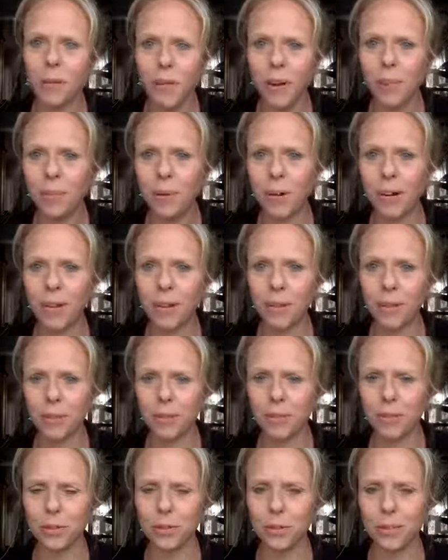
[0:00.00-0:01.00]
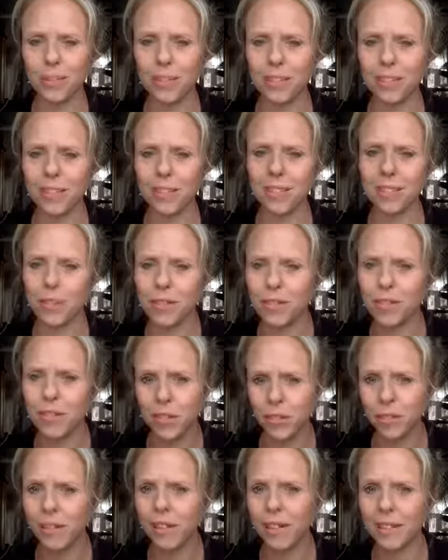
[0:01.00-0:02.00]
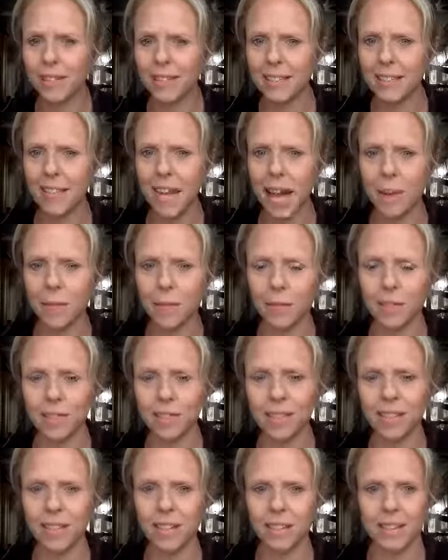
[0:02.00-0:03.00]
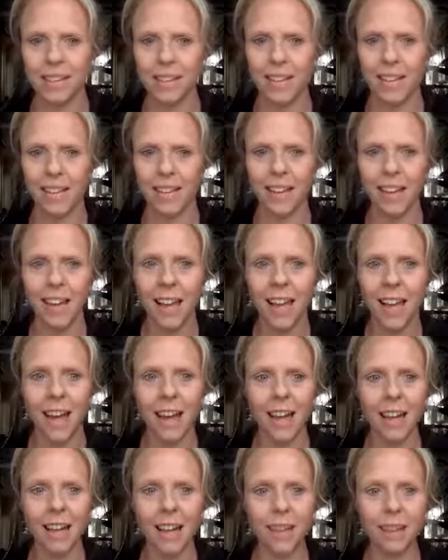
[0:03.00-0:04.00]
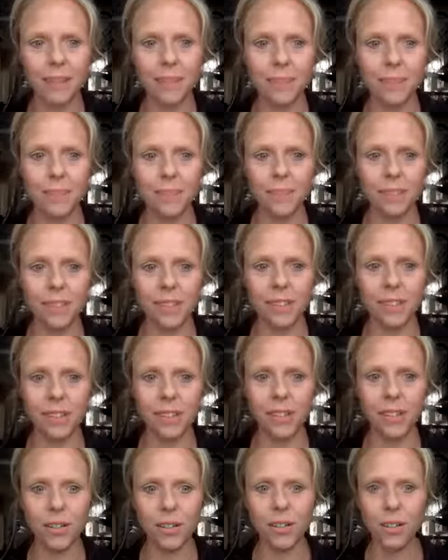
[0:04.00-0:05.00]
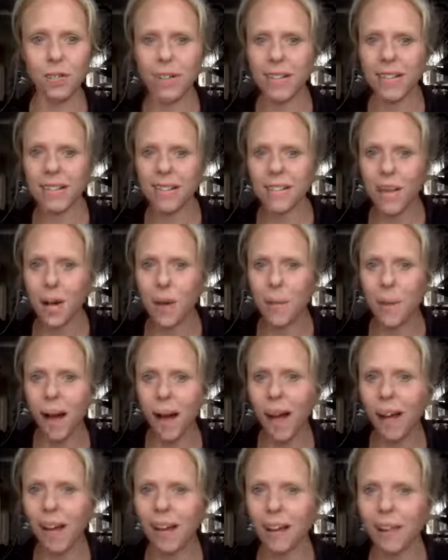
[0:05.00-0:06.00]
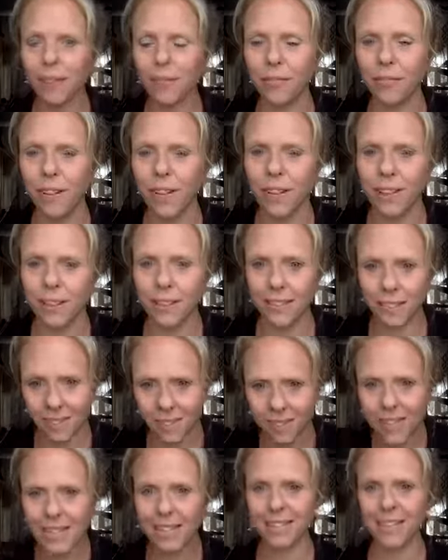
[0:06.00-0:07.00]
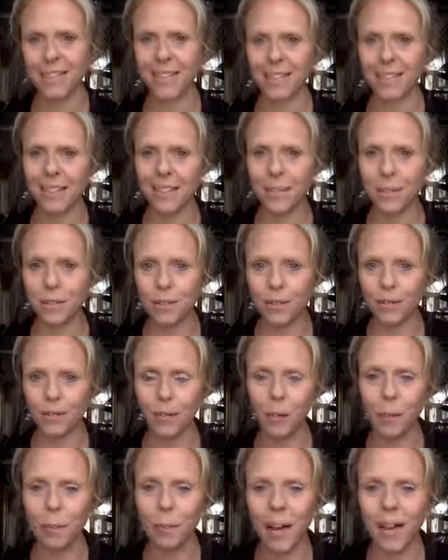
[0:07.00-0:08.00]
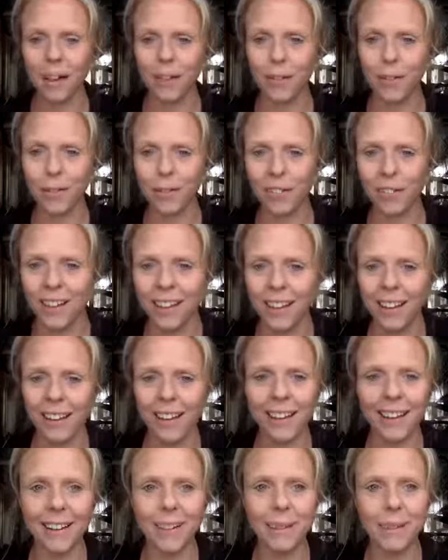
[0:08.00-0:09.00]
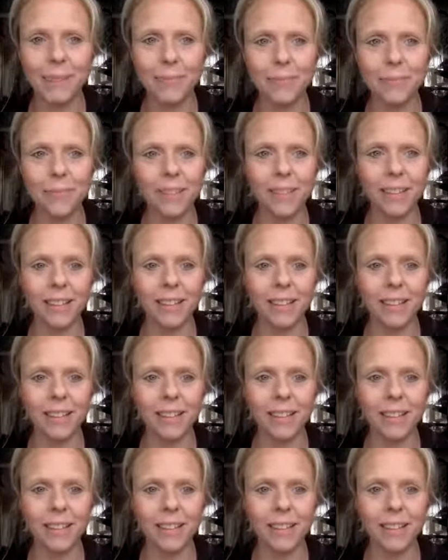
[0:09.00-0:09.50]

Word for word: the more I'm working with entrepreneurs during this time of uncertainty, um, you know, they don't have the things that they used to fall back on. Um,